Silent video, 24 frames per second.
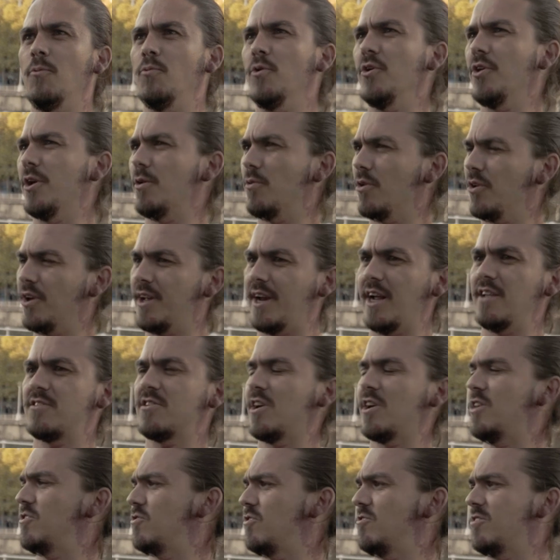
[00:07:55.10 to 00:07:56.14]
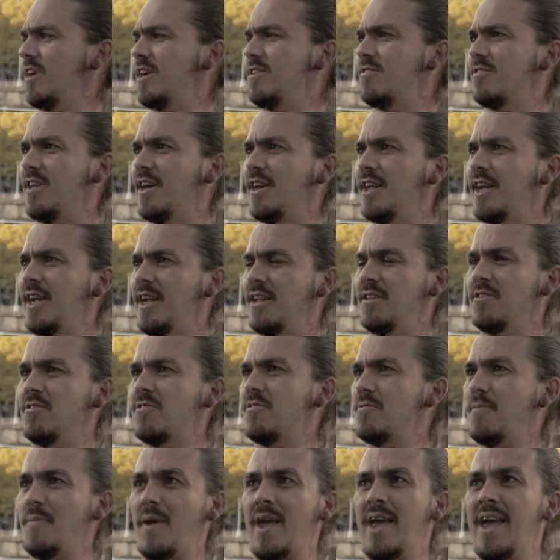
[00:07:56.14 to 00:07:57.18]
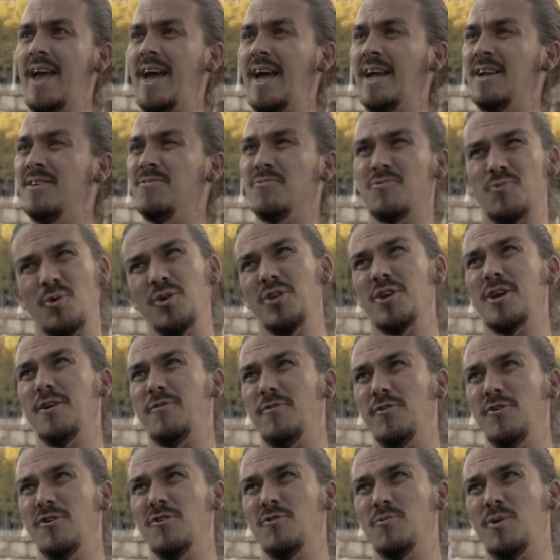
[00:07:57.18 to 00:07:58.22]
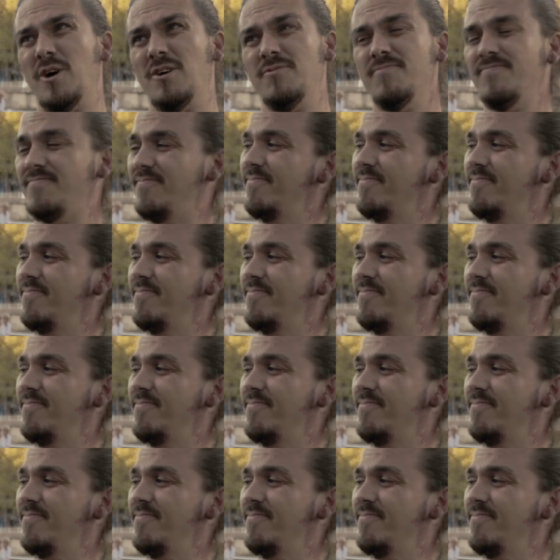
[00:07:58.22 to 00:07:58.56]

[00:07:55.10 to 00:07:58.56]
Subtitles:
really, really nice countryside settings, and really good food as well.